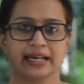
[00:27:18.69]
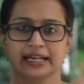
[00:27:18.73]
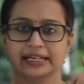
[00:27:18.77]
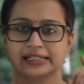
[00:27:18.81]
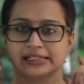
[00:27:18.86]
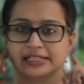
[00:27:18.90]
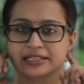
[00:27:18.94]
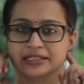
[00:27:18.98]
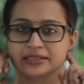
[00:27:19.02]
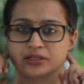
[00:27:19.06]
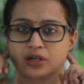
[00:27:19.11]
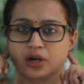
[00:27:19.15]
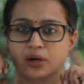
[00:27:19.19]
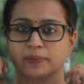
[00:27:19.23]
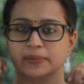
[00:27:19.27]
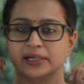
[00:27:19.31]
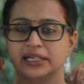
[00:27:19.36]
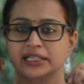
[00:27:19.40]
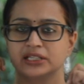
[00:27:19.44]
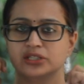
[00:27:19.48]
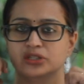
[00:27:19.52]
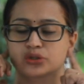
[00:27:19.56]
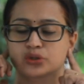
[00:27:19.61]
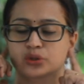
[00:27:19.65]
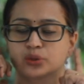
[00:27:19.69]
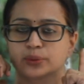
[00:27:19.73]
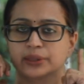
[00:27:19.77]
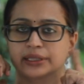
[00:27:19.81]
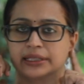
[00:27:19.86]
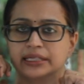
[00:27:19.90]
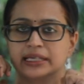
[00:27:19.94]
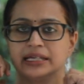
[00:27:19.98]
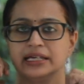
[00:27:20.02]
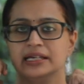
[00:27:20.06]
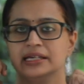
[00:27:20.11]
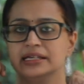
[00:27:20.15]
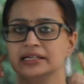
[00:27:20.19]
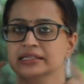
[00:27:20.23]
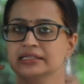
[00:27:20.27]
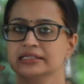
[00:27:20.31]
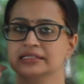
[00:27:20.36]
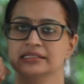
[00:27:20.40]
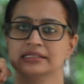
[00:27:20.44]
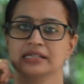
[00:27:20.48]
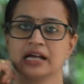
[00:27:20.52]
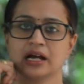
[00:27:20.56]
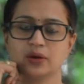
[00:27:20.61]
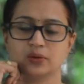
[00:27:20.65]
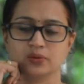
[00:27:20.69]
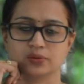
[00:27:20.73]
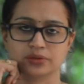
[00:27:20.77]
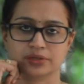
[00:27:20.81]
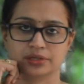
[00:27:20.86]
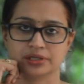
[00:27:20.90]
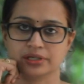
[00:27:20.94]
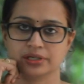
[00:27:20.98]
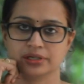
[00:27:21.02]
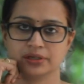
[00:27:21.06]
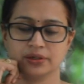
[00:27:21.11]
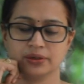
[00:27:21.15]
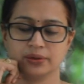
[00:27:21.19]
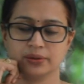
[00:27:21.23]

it is normally to do with the sound.